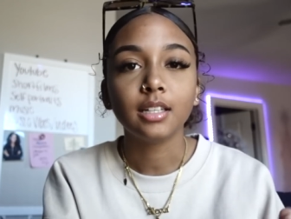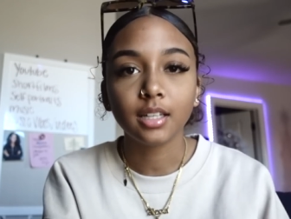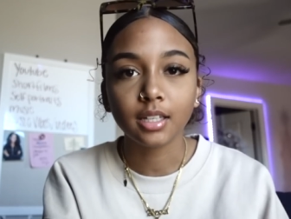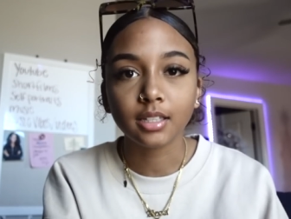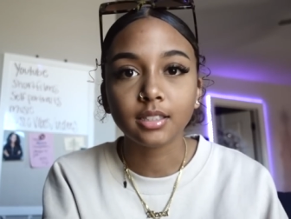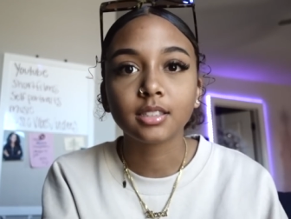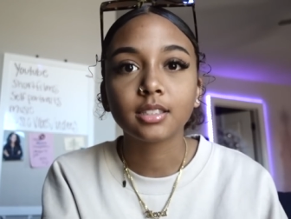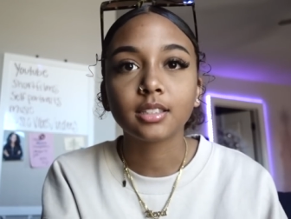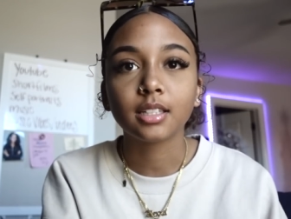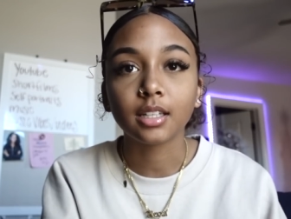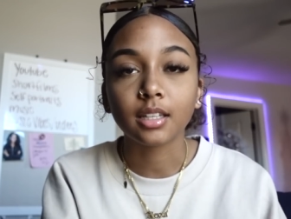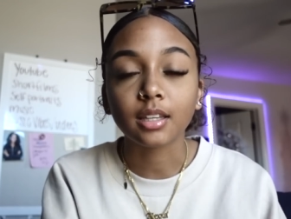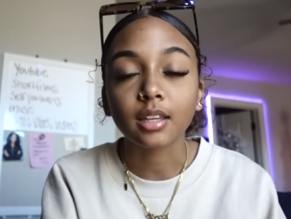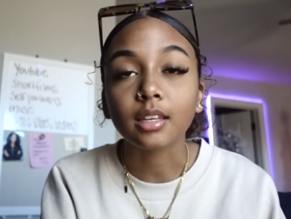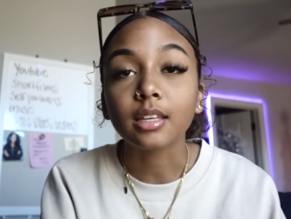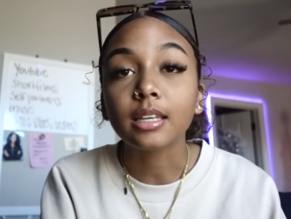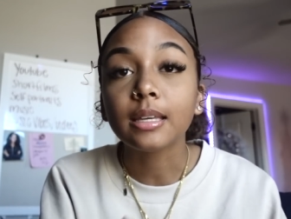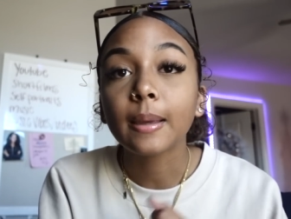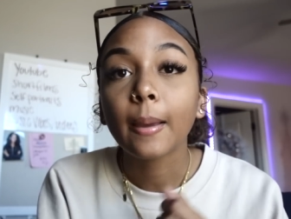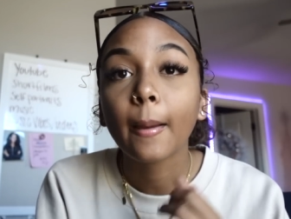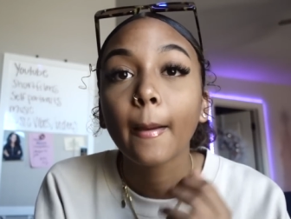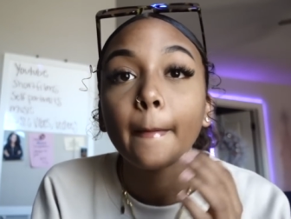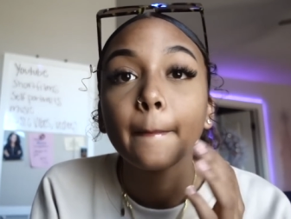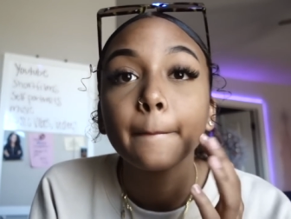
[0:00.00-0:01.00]
instantly.
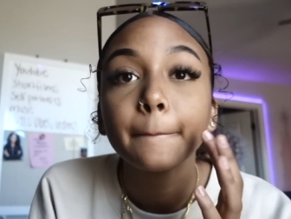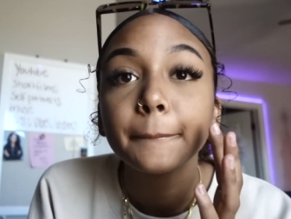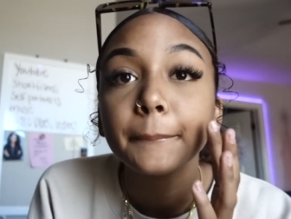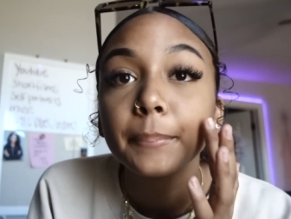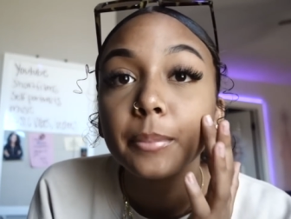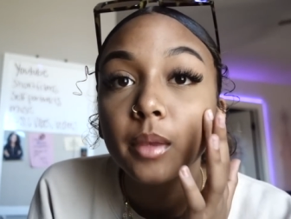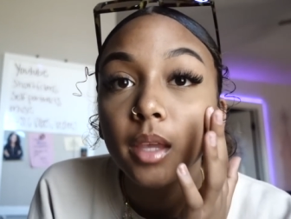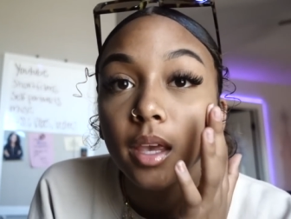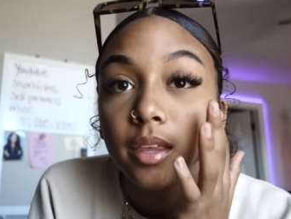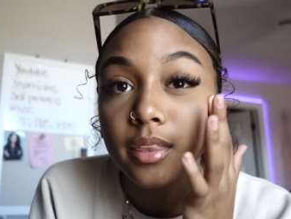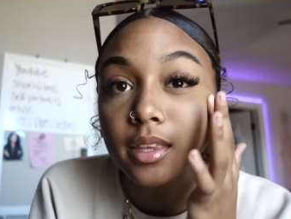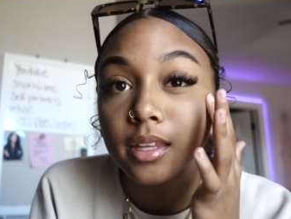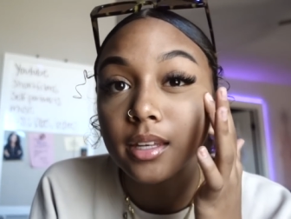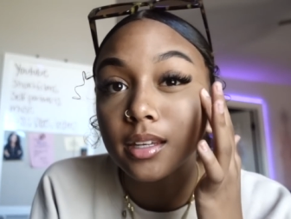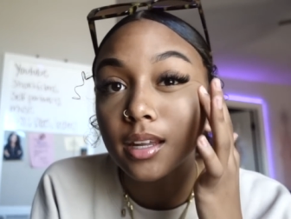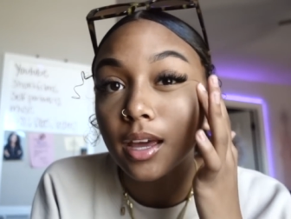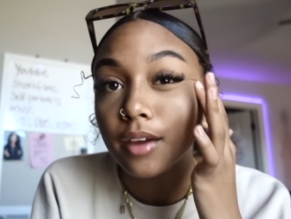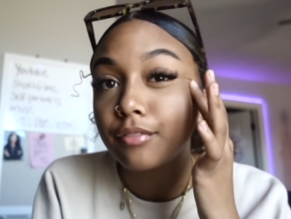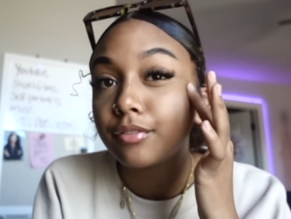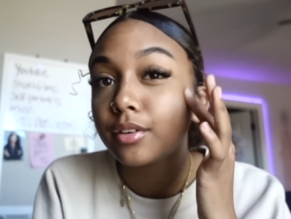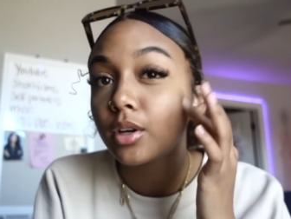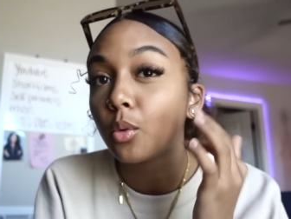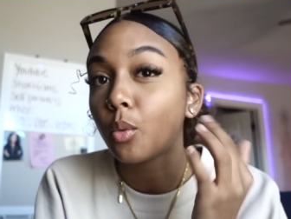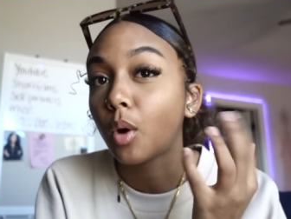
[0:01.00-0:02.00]
And then I
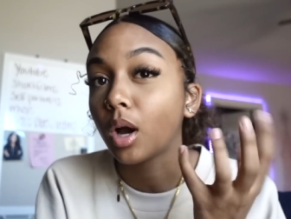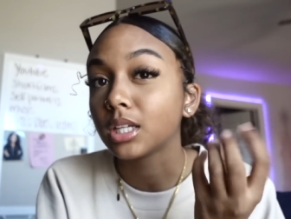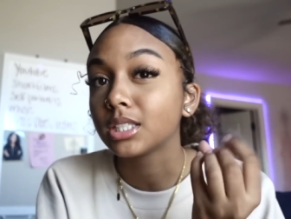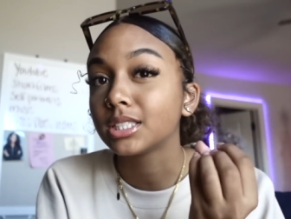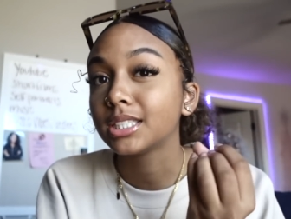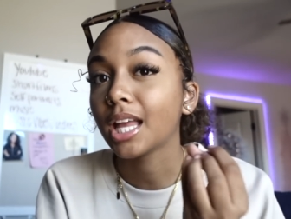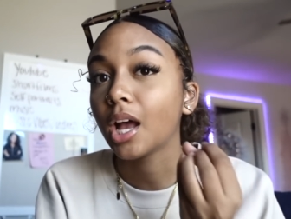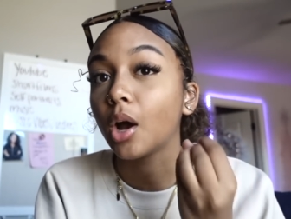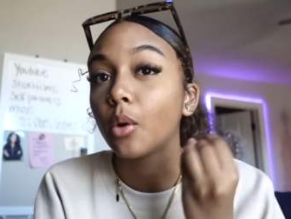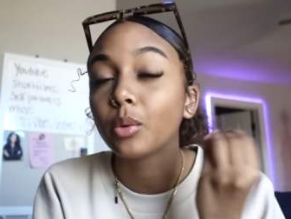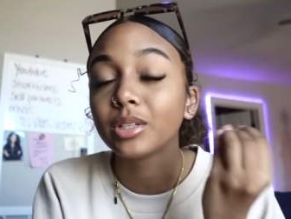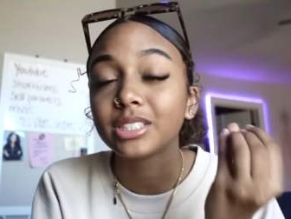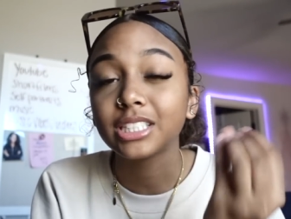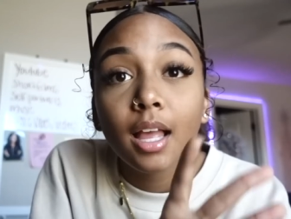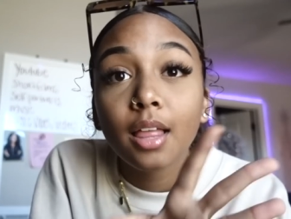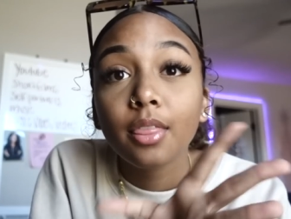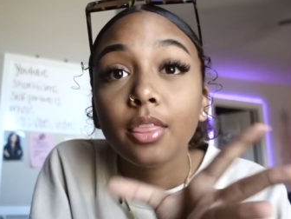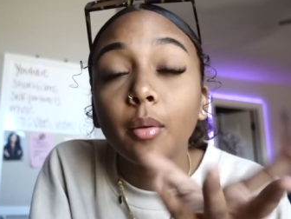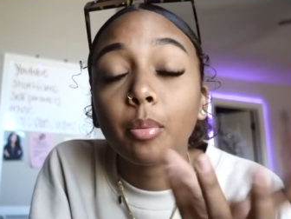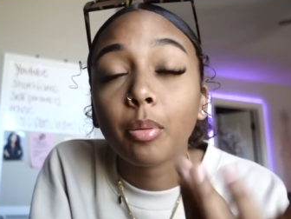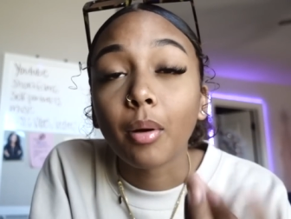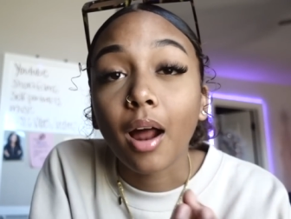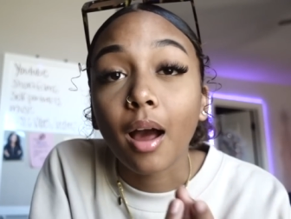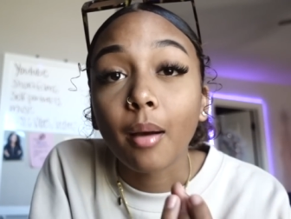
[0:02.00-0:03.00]
feel washed out. Which
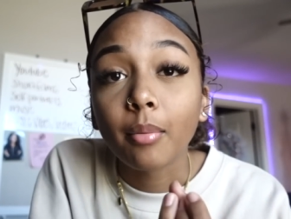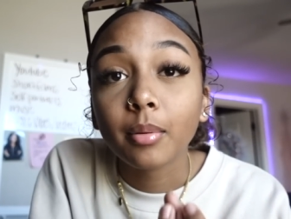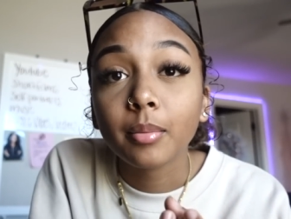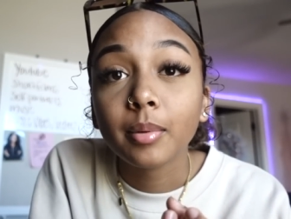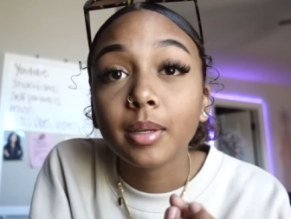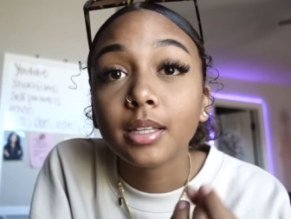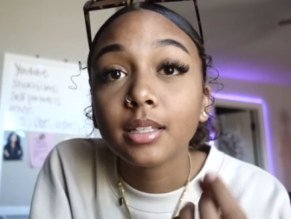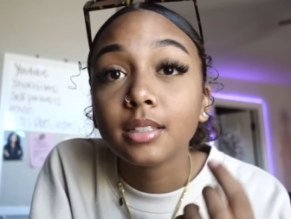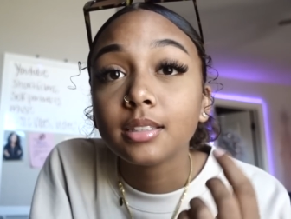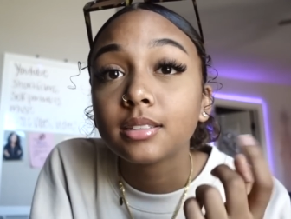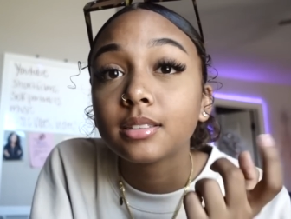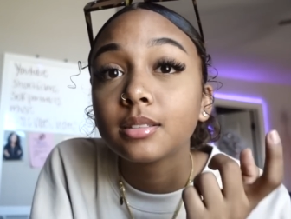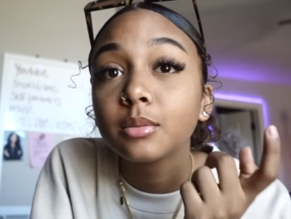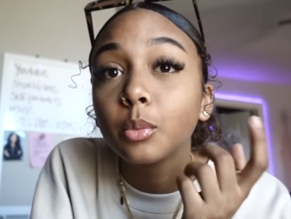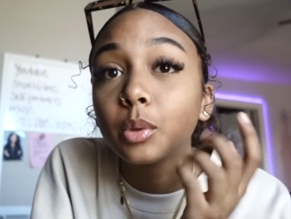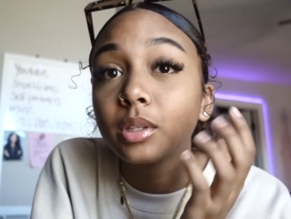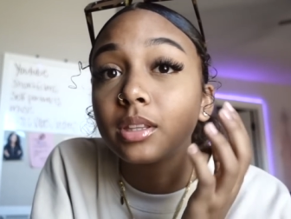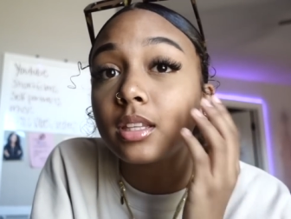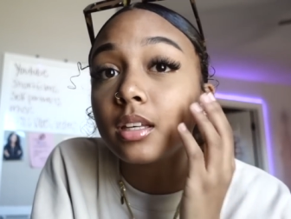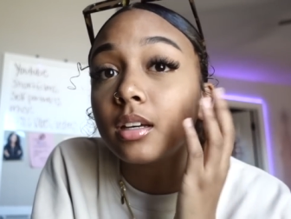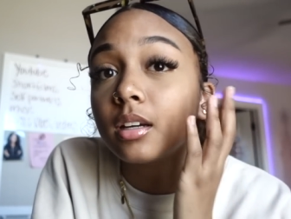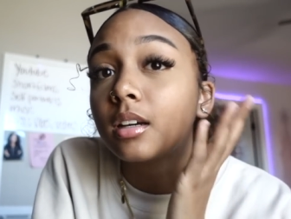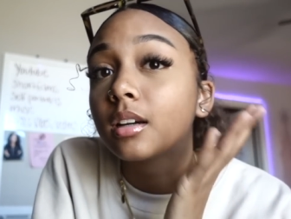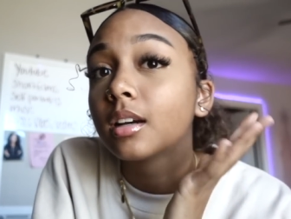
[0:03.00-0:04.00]
the problem is with
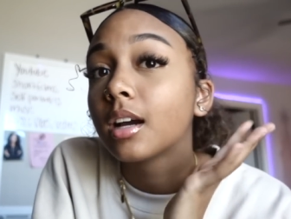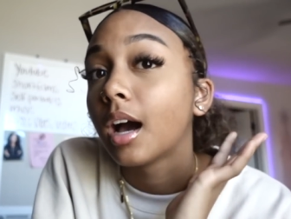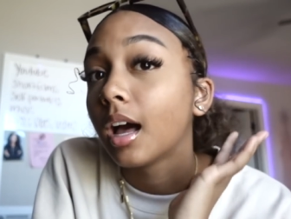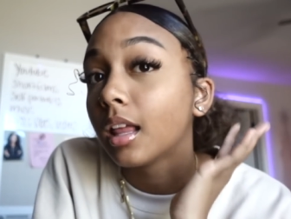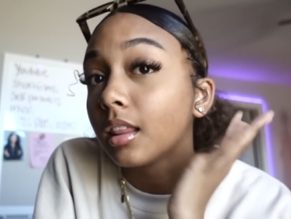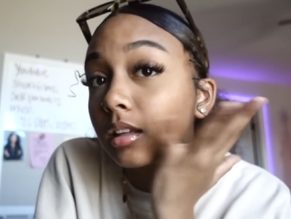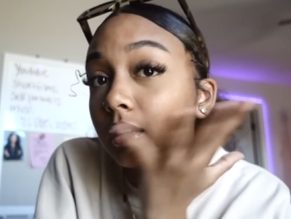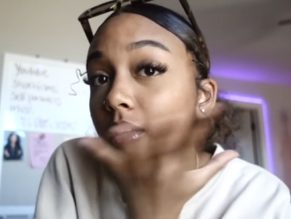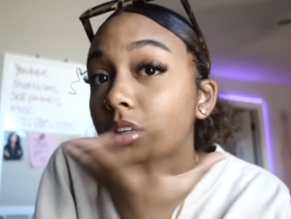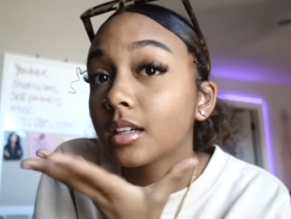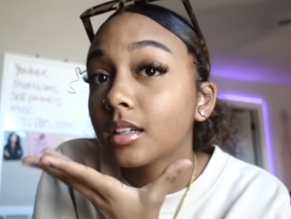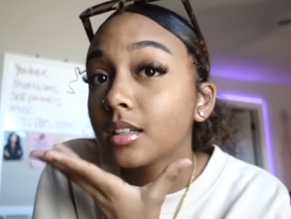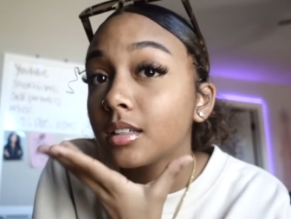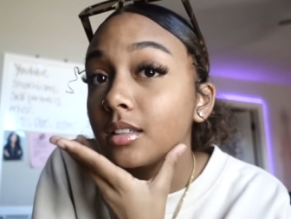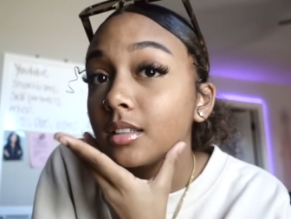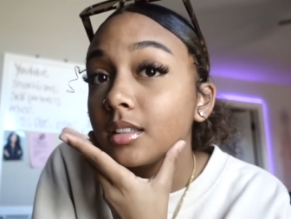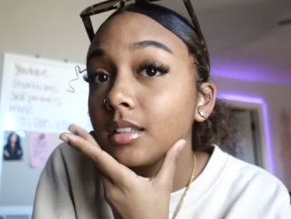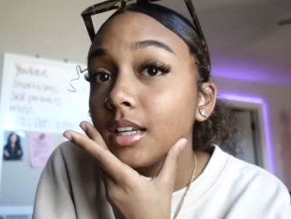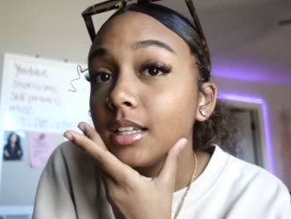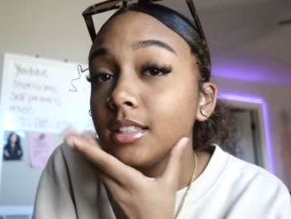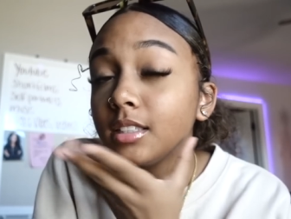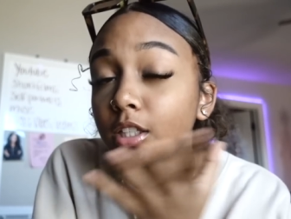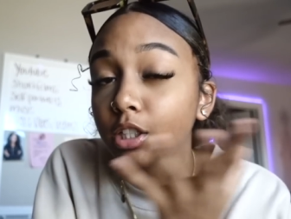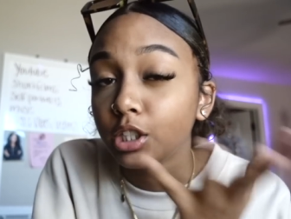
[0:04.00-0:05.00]
the color
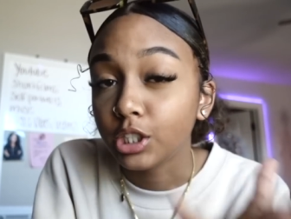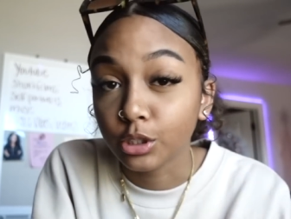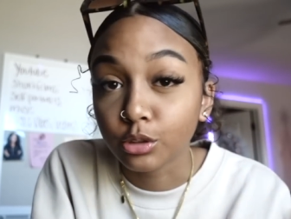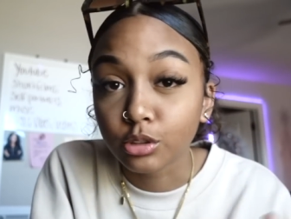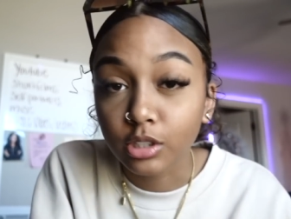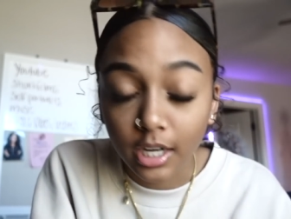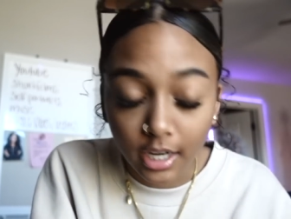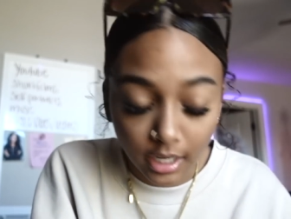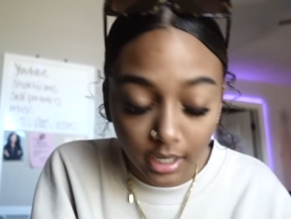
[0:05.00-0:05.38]
is a user